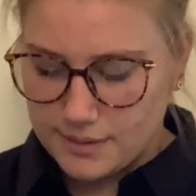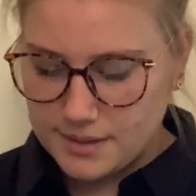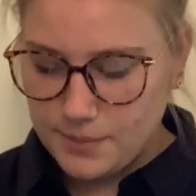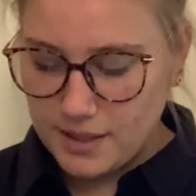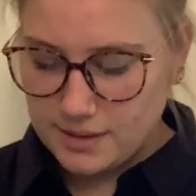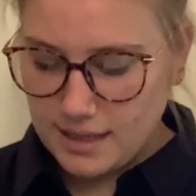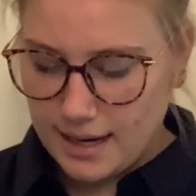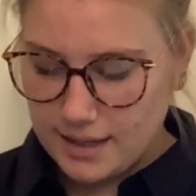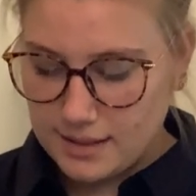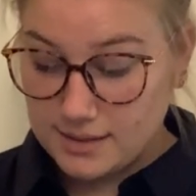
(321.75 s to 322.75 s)
The big
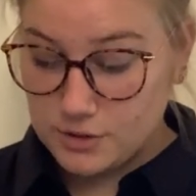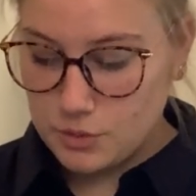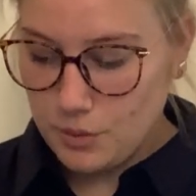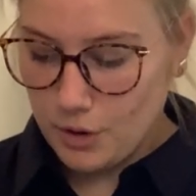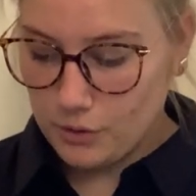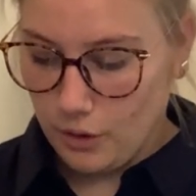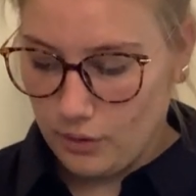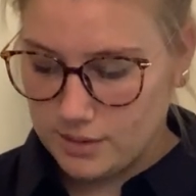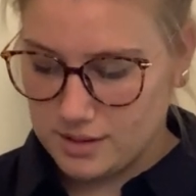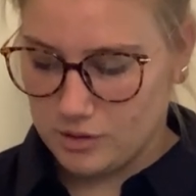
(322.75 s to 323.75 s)
day is tomorrow,
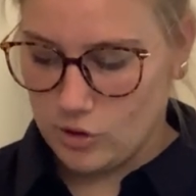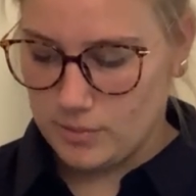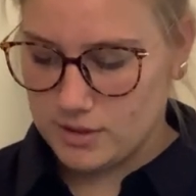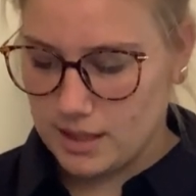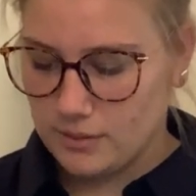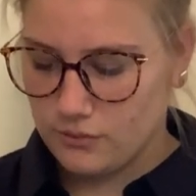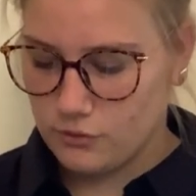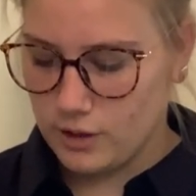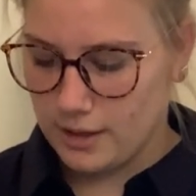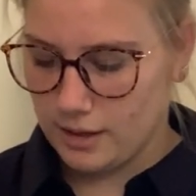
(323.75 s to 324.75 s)
the crab said,
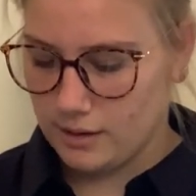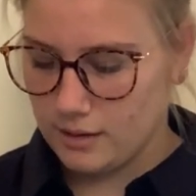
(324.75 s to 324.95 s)
fretting.